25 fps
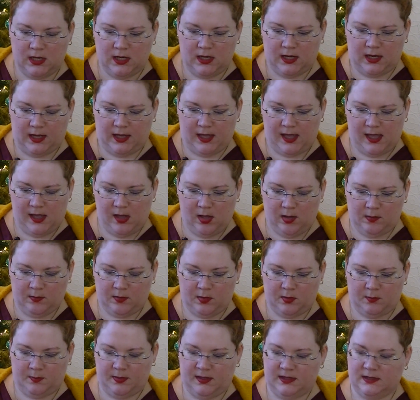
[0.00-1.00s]
I am
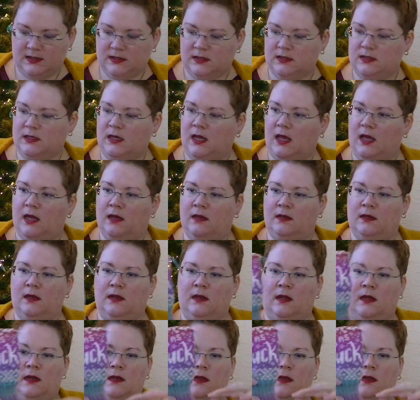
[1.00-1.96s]
a bit sad that I